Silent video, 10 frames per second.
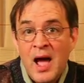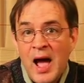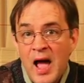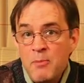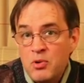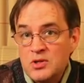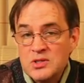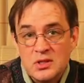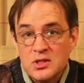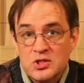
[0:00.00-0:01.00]
I
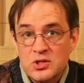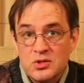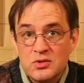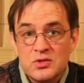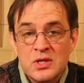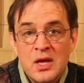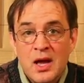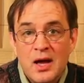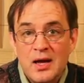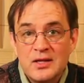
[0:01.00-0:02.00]
personally choose
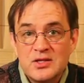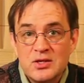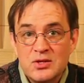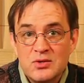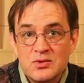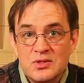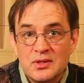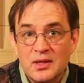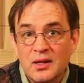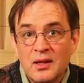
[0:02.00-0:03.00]
to use
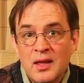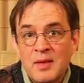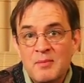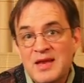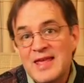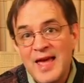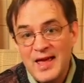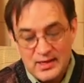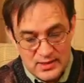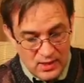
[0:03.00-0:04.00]
little mini
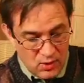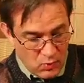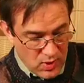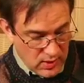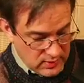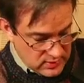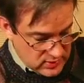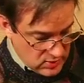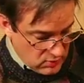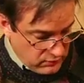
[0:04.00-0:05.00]
hanks that you wind.
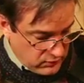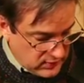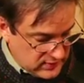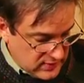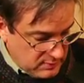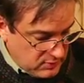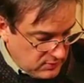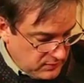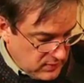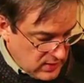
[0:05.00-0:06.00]
So for
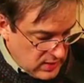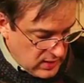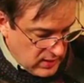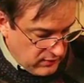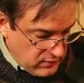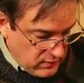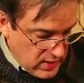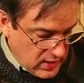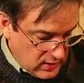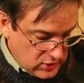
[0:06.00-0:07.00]
example, if you've
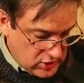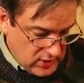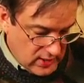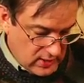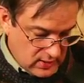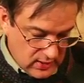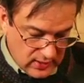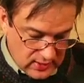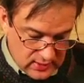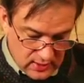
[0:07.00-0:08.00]
got a shade
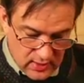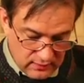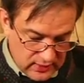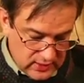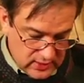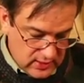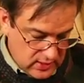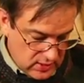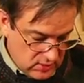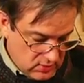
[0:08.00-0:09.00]
like this lovely
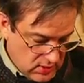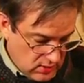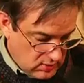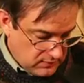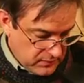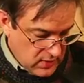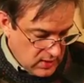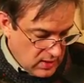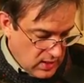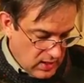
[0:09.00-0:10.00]
discontinued color
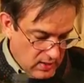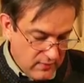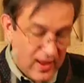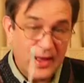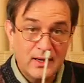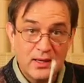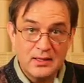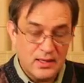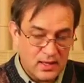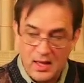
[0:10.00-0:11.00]
of hand
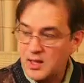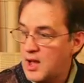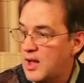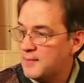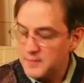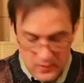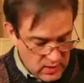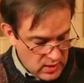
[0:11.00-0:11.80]
knit DK cotton,